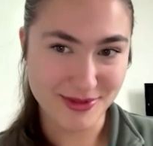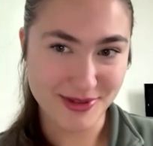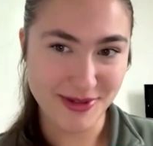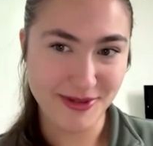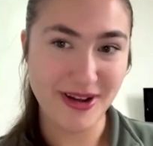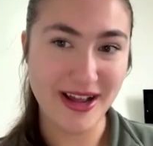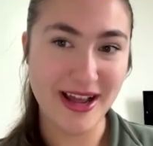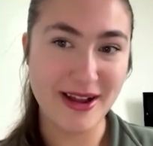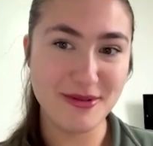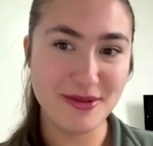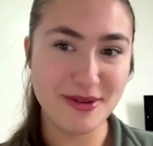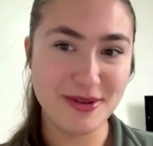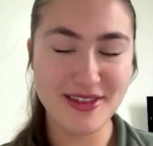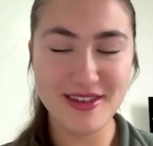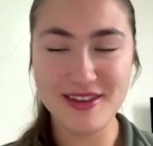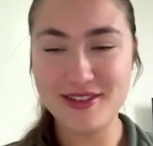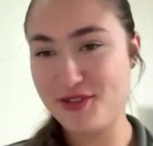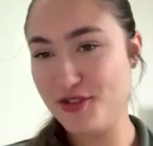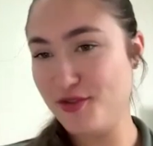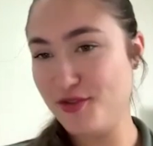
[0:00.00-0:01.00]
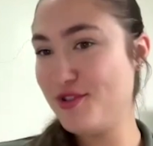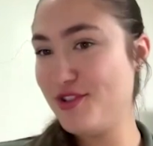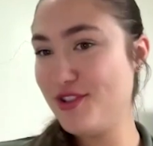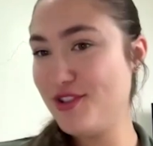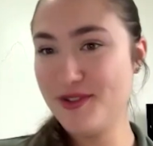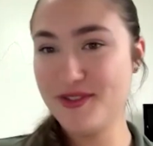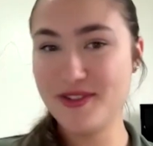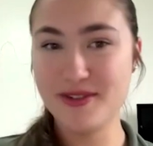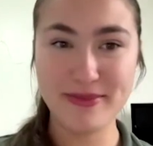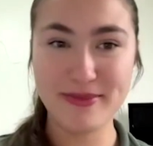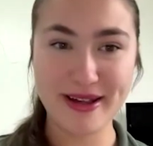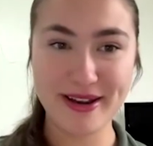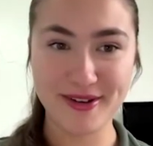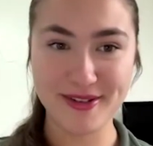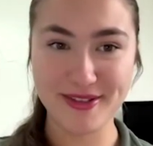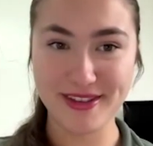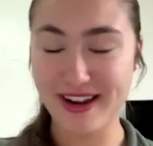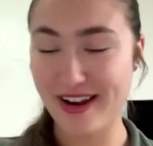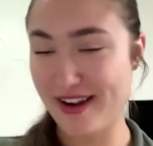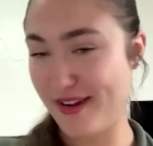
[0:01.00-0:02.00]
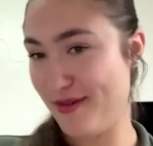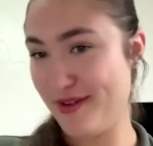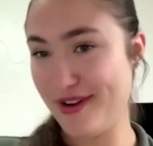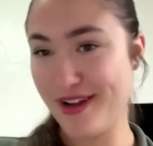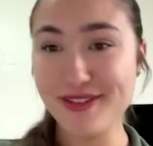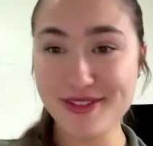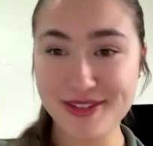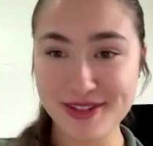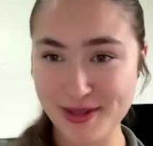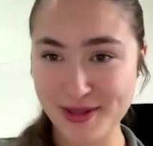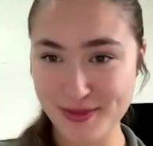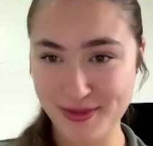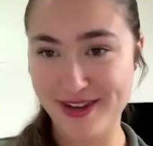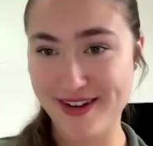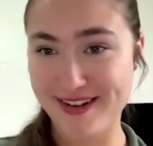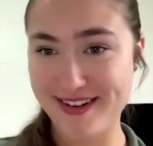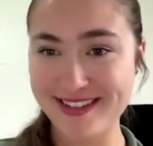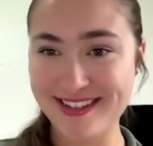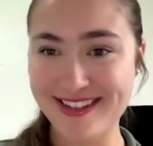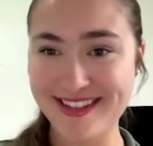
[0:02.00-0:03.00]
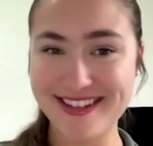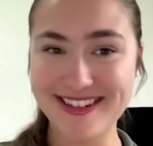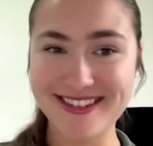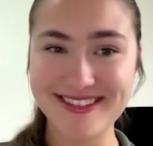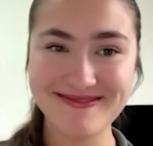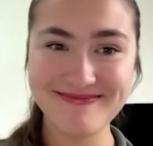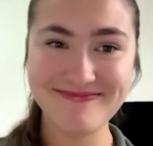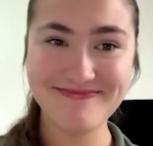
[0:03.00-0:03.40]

so I would assume she knows them better than anyone else, to be honest.